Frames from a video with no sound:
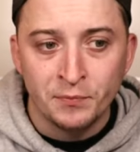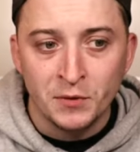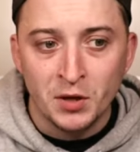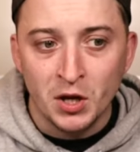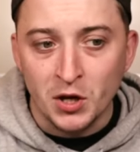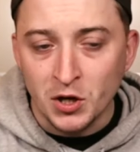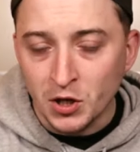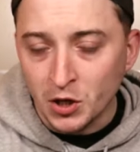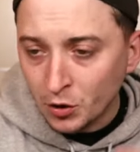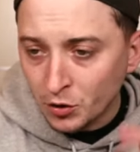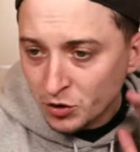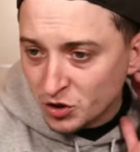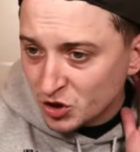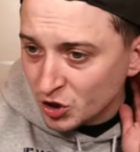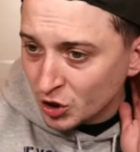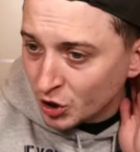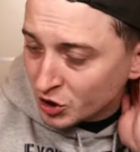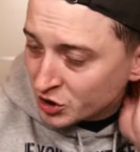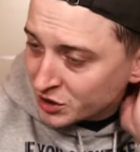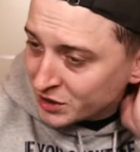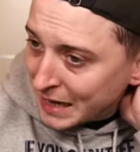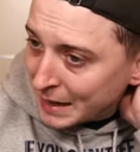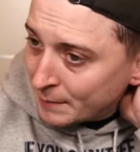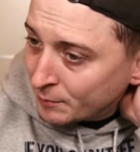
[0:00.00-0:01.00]
you know,
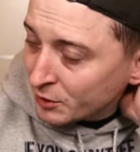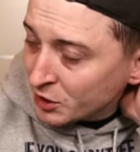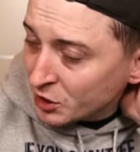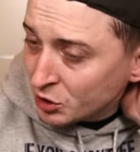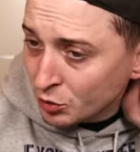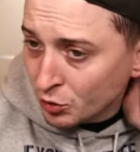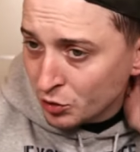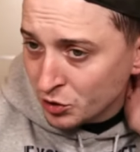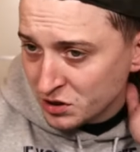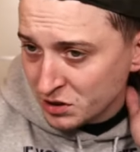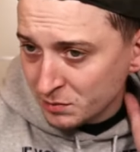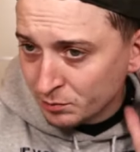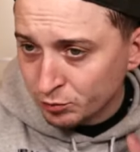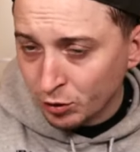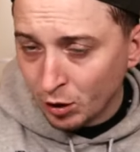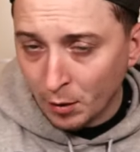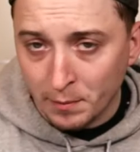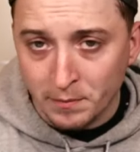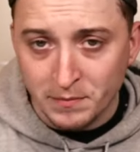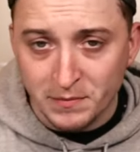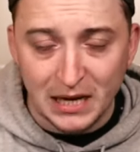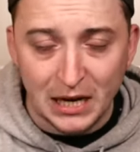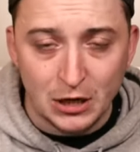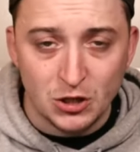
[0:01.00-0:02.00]
Serge Gnabry causing
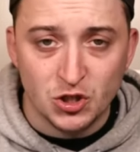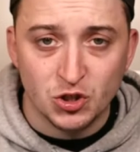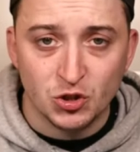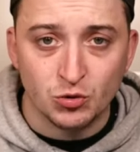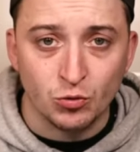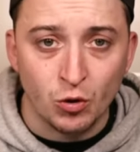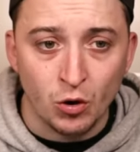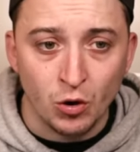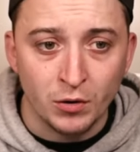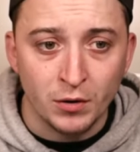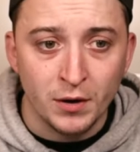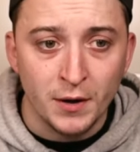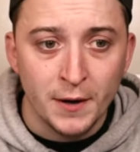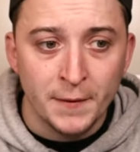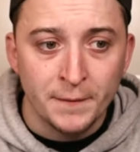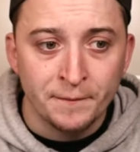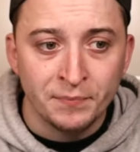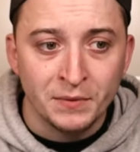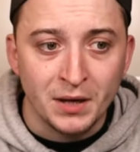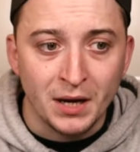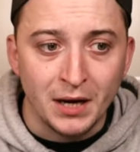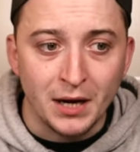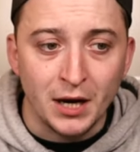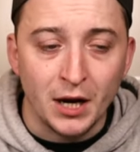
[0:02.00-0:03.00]
problems, how strong
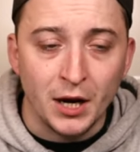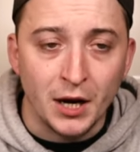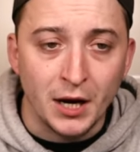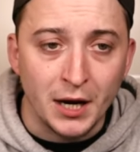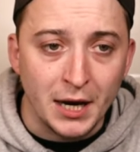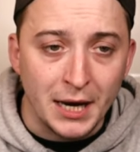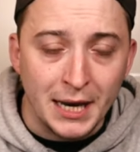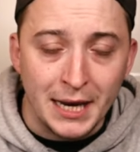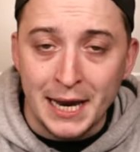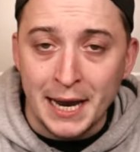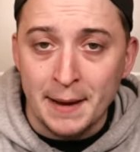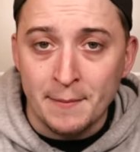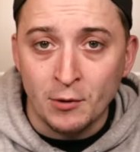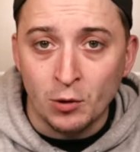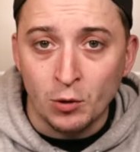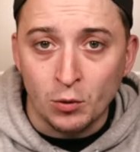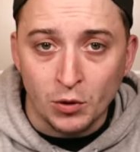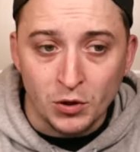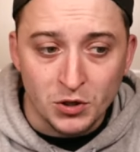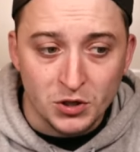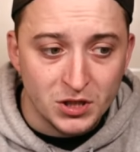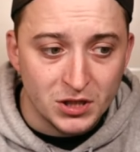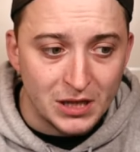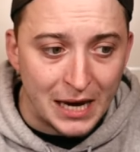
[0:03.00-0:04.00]
Lemar
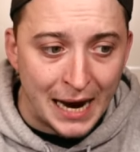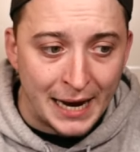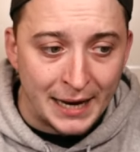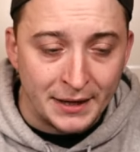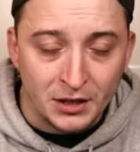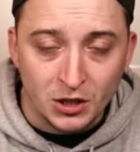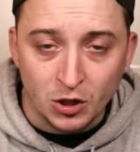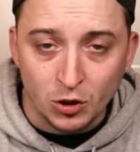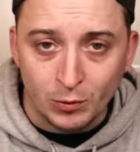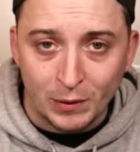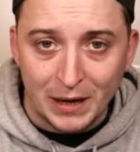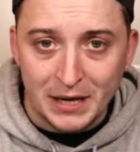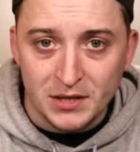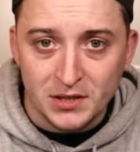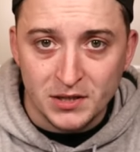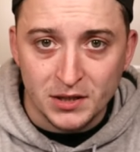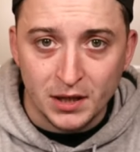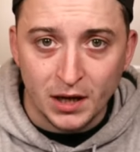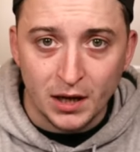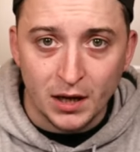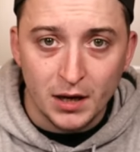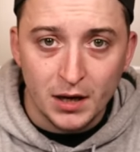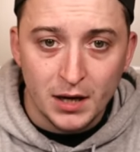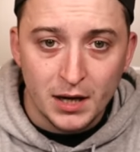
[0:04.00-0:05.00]
was and
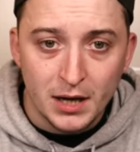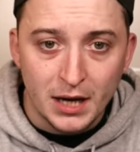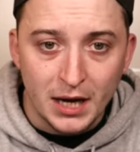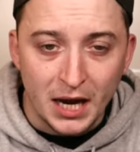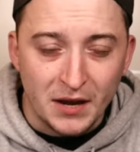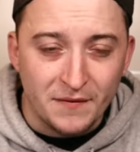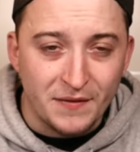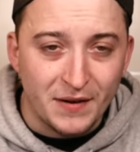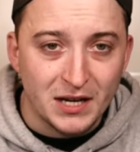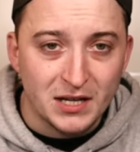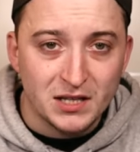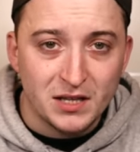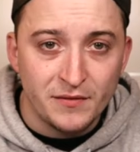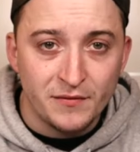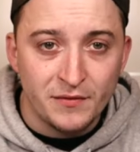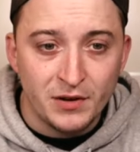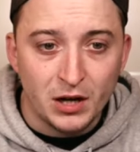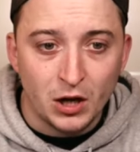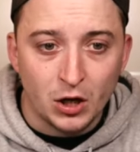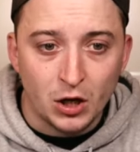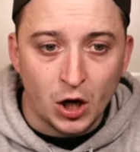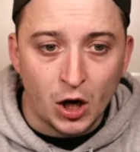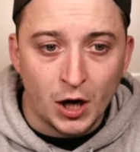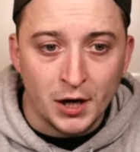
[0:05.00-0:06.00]
Goretzka. If Aston
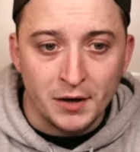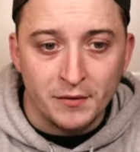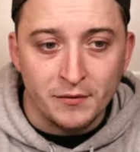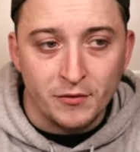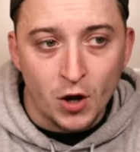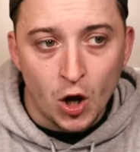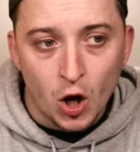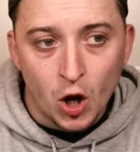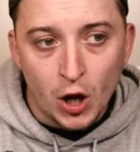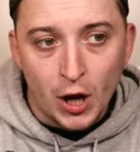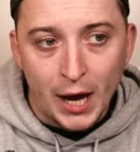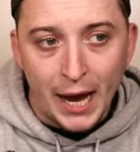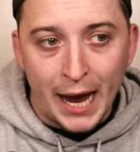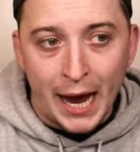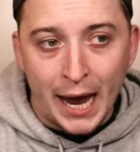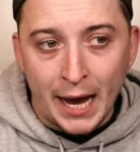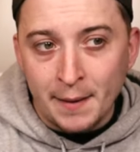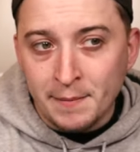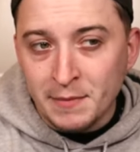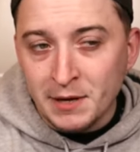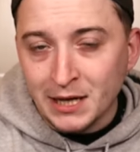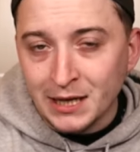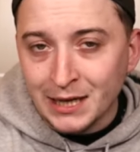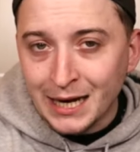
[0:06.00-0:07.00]
Villa kind of
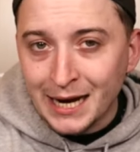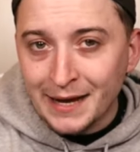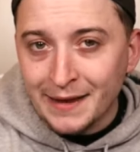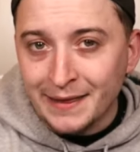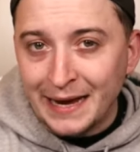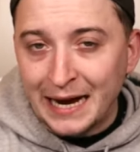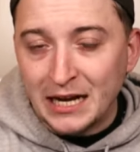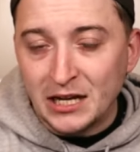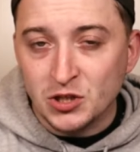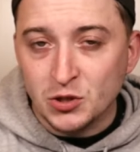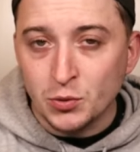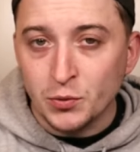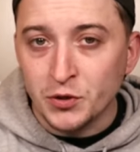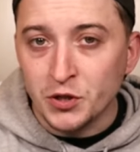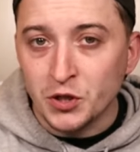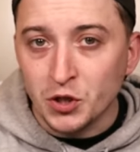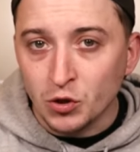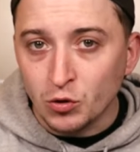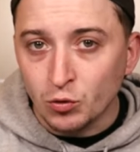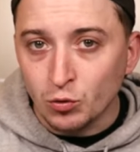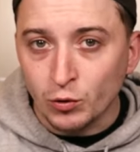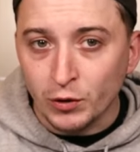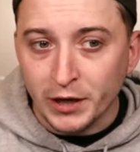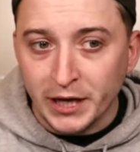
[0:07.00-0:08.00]
emulate that to a
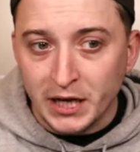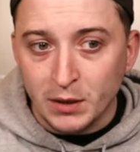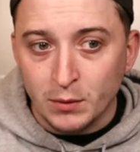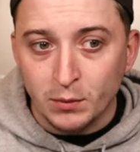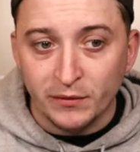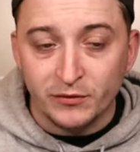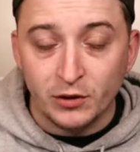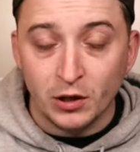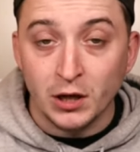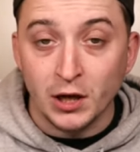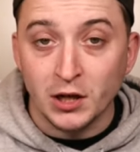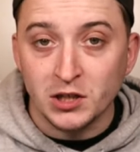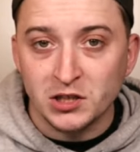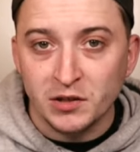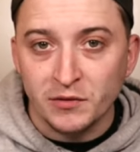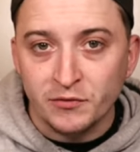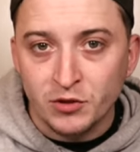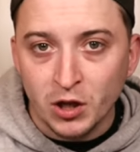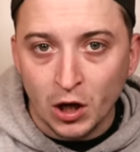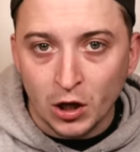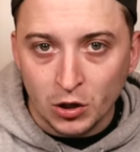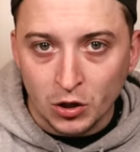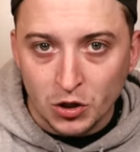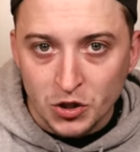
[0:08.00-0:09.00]
degree with the likes of
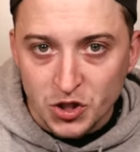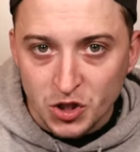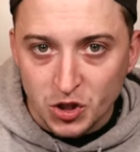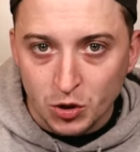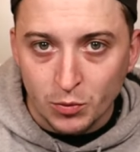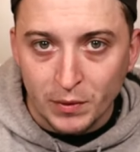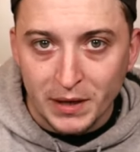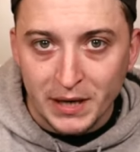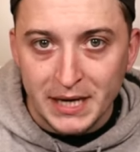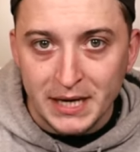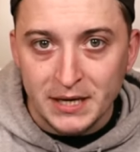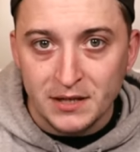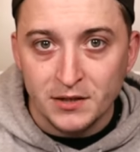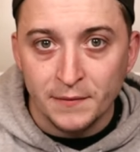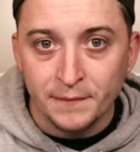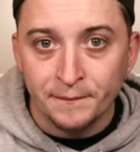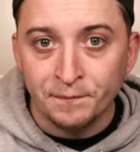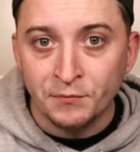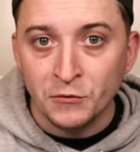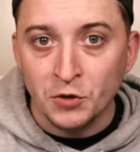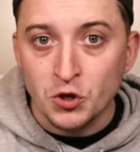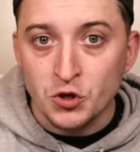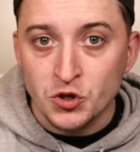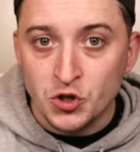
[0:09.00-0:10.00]
Douglas Luiz,
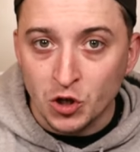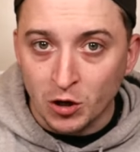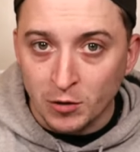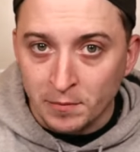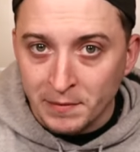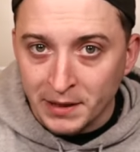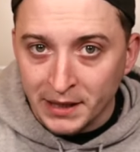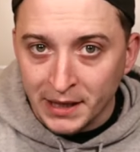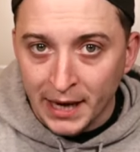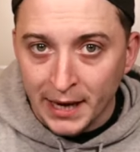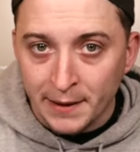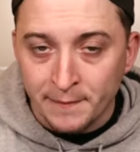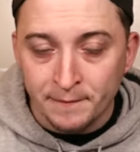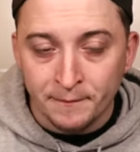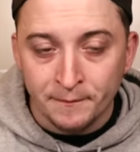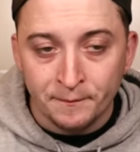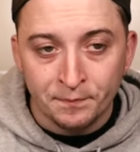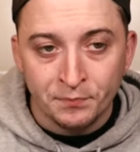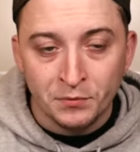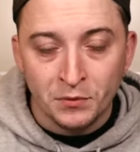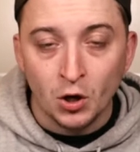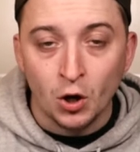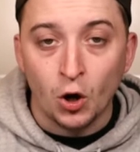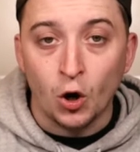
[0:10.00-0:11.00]
John McGinn,
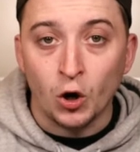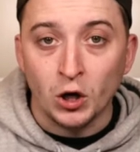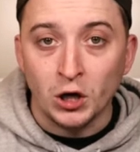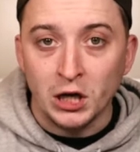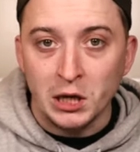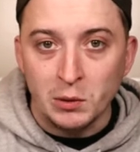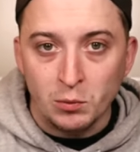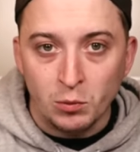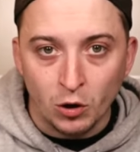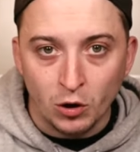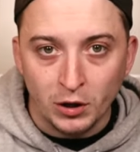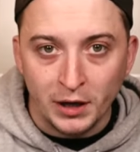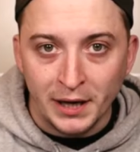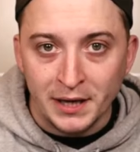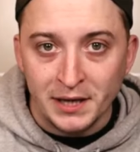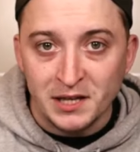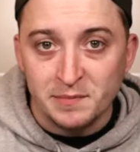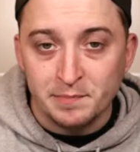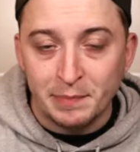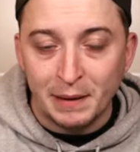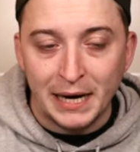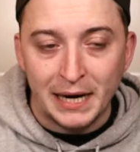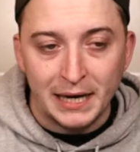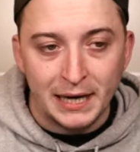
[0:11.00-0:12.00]
Ollie Watkins,
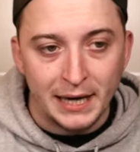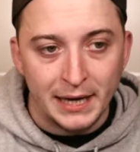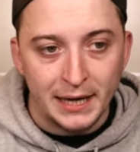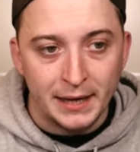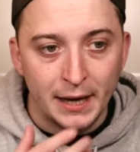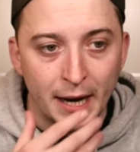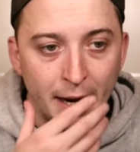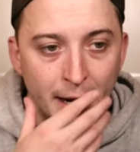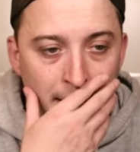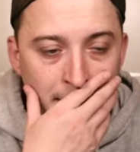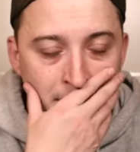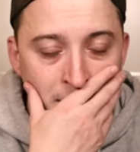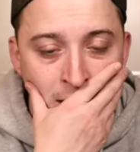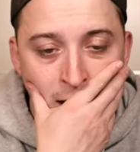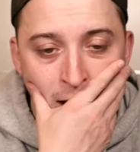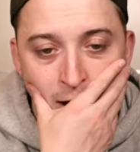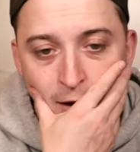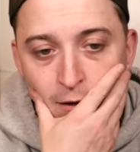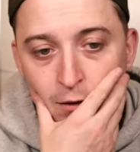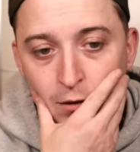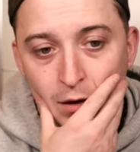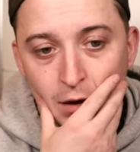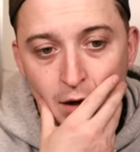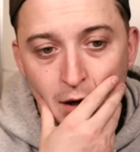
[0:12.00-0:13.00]
Bailey and
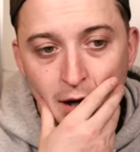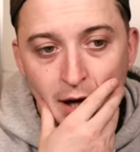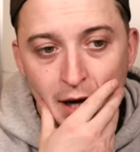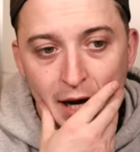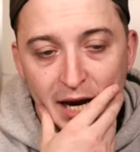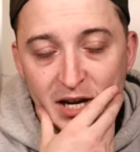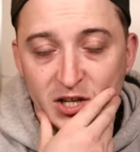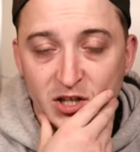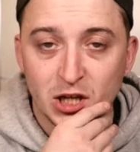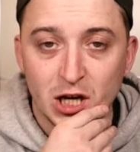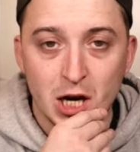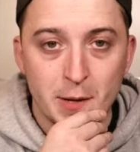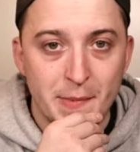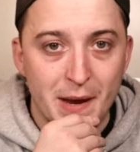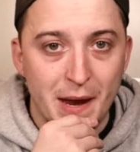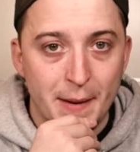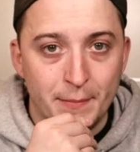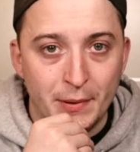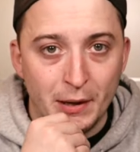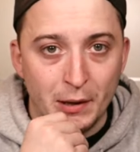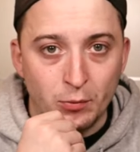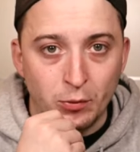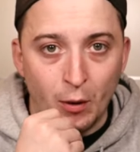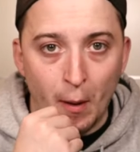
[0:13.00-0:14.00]
co, it's going to be a
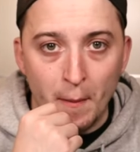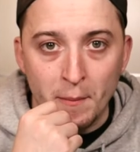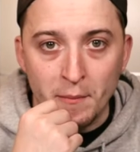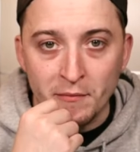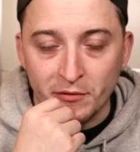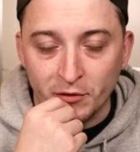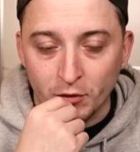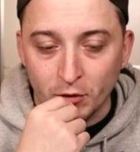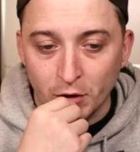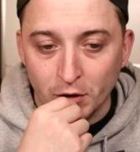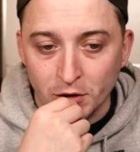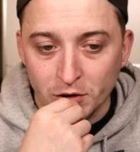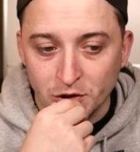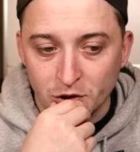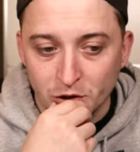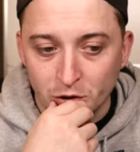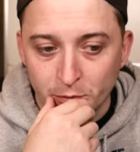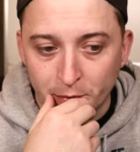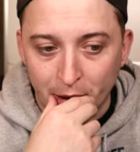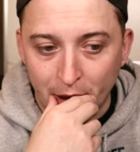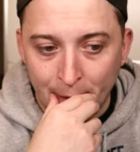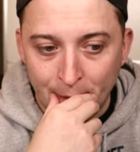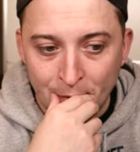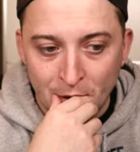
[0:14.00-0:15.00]
big problem for Arsenal.
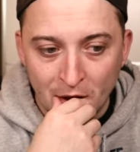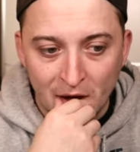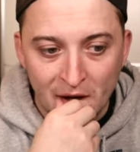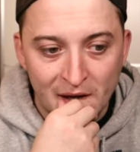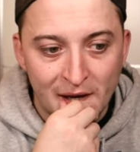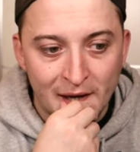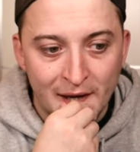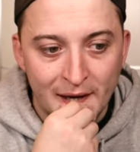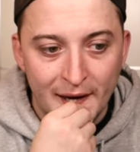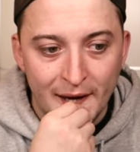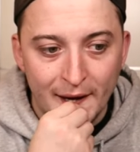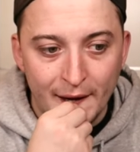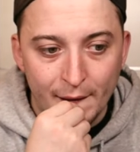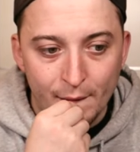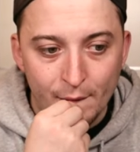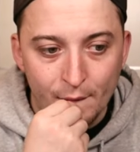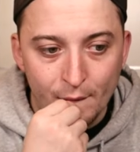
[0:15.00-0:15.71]
But I'm looking at it